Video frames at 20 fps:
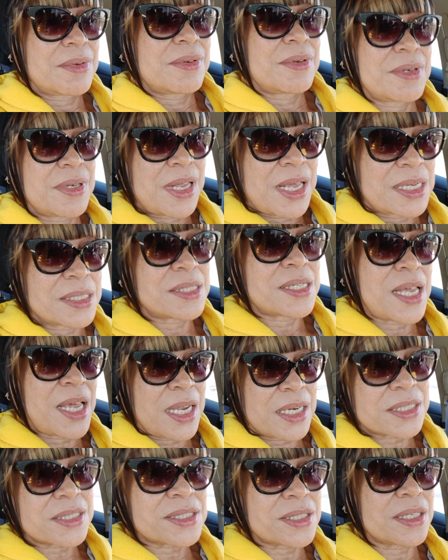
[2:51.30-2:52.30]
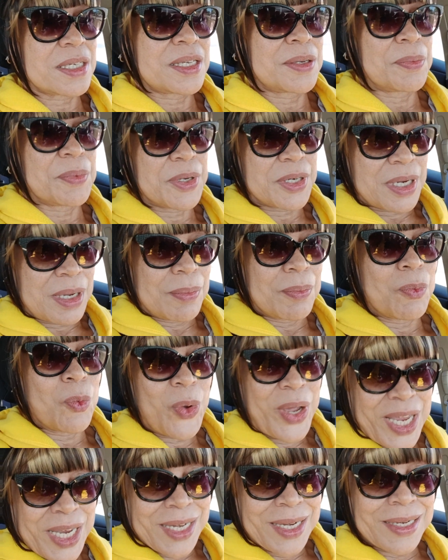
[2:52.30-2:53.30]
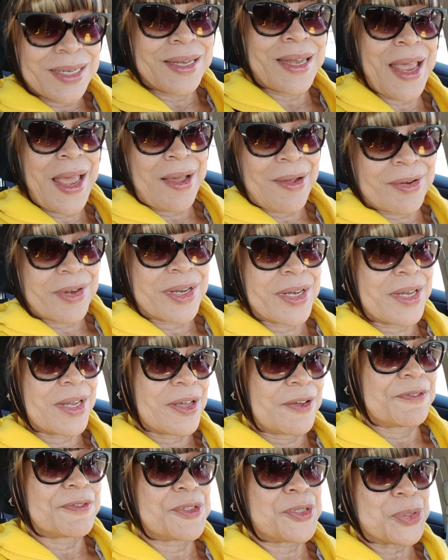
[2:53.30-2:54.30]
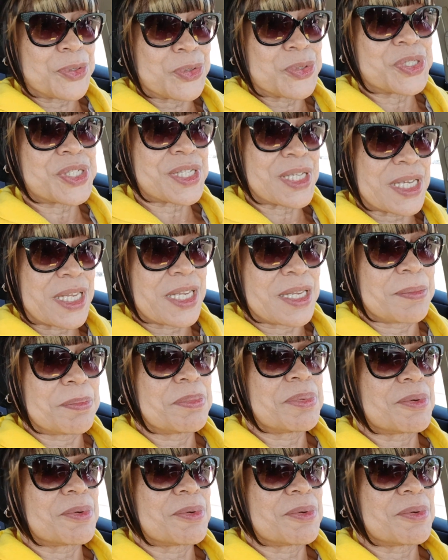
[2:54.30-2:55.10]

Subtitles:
that's actually when I'm weighted down enough to sleep.